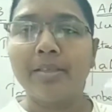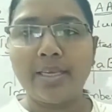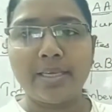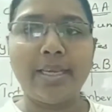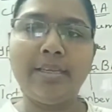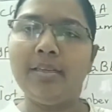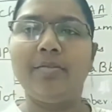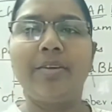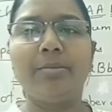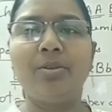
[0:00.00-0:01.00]
again
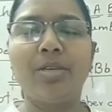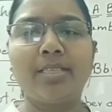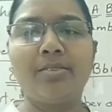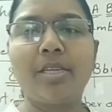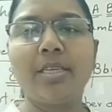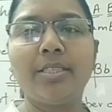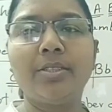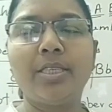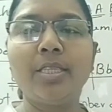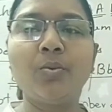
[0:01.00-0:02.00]
one more extra
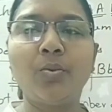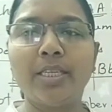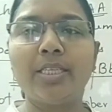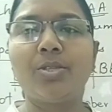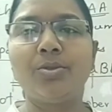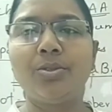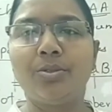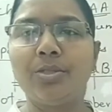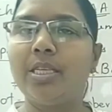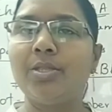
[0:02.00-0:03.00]
ratio, that is
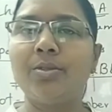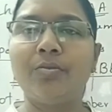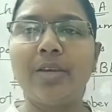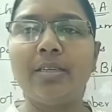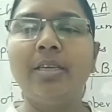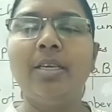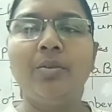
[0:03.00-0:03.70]
1:2:1,